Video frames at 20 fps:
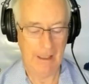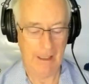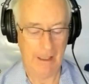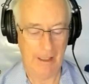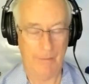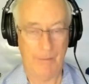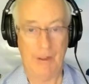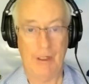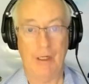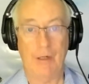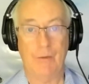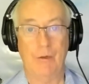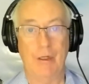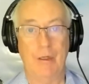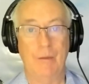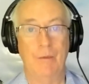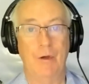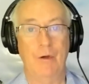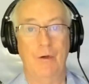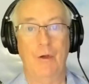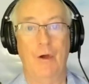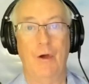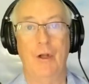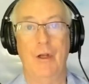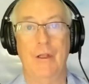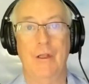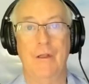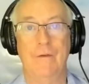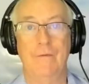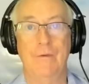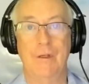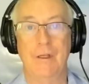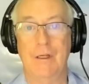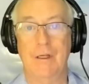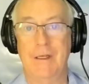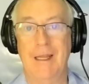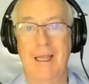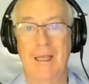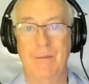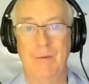Uh, but equally, Mongolia and
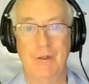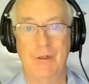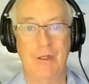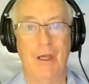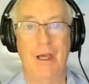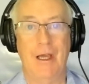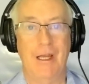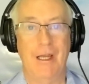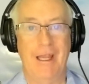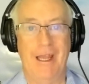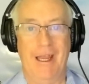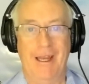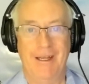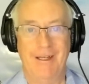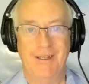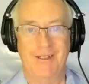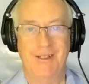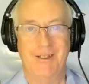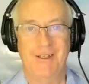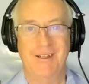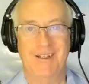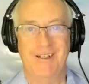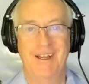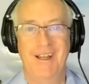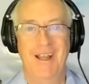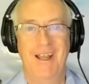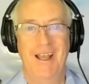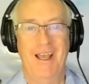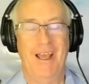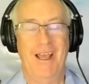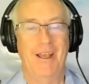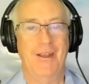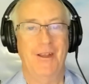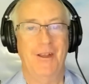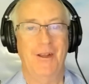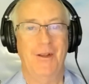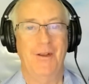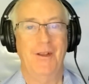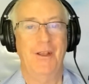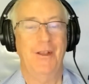Vietnam and Thailand, and, uh, you
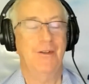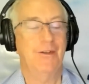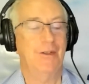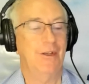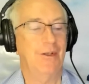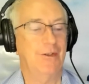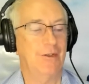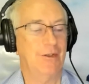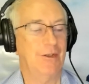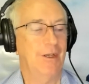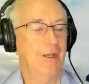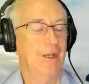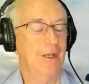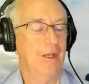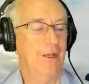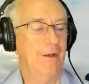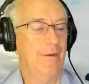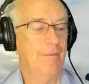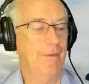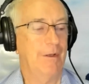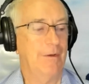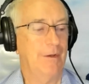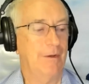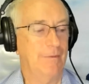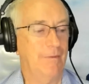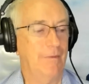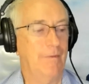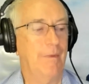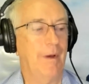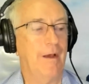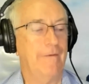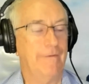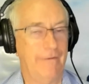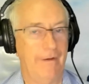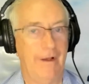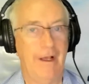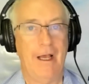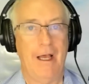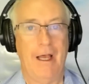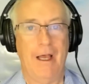know, it, it's, but the, by
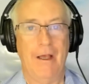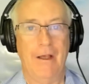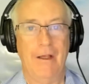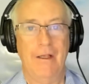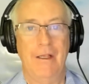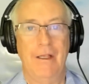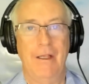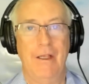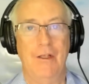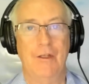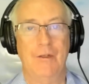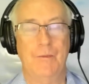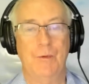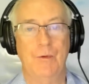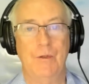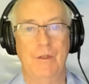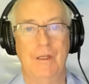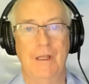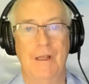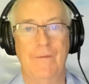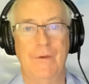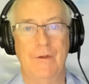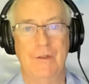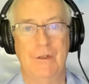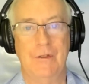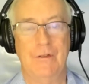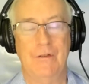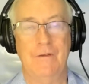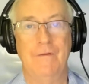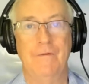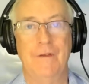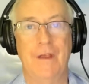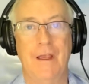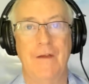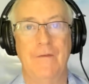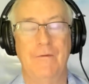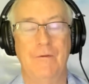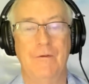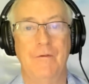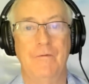far, it's put the emphasis in
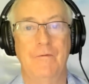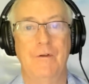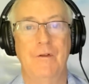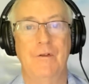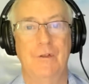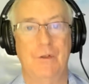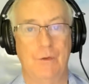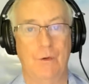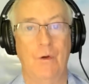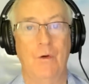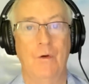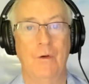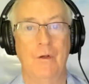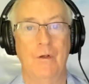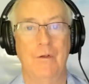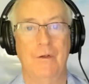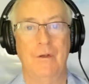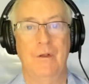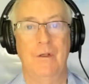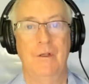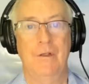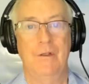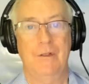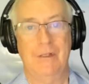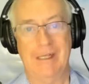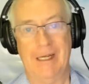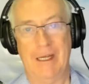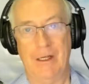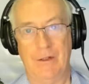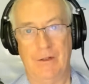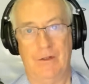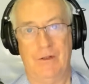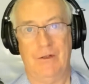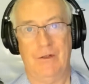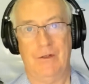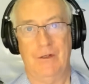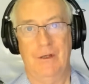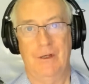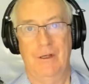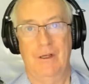favor of strong states